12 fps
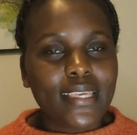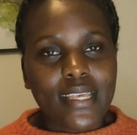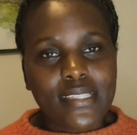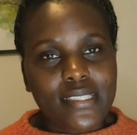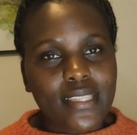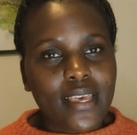
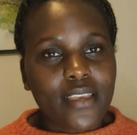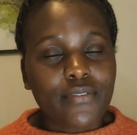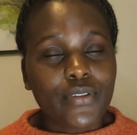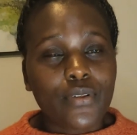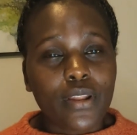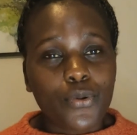gets there
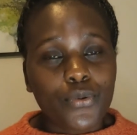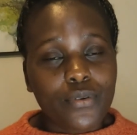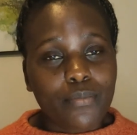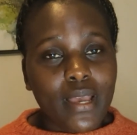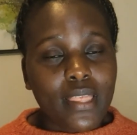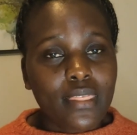even on a
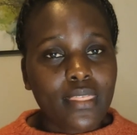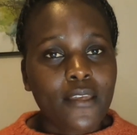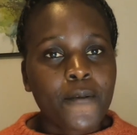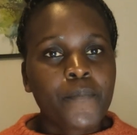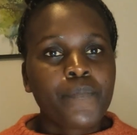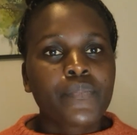good month,
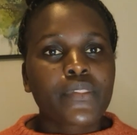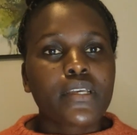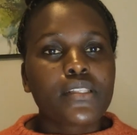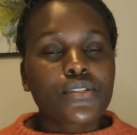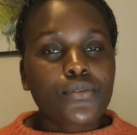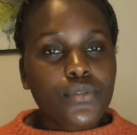
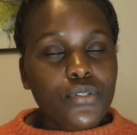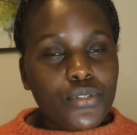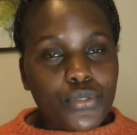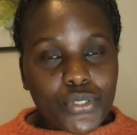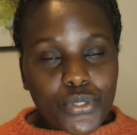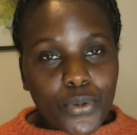it's good
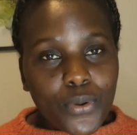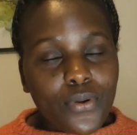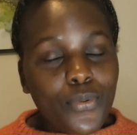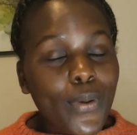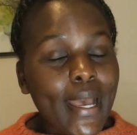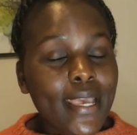to
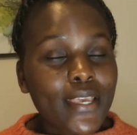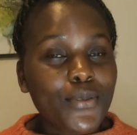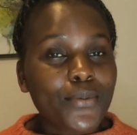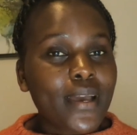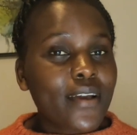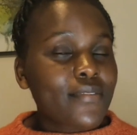show why
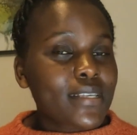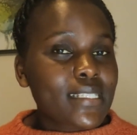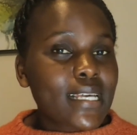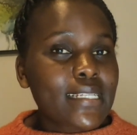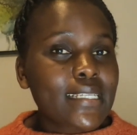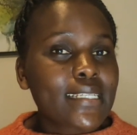you have a
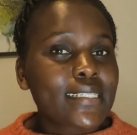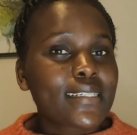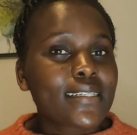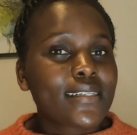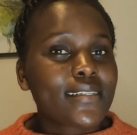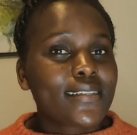
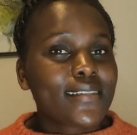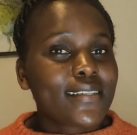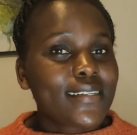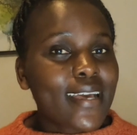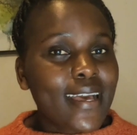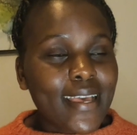sudden
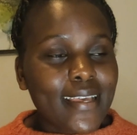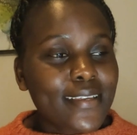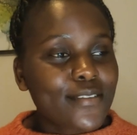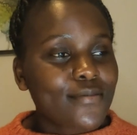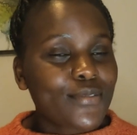high,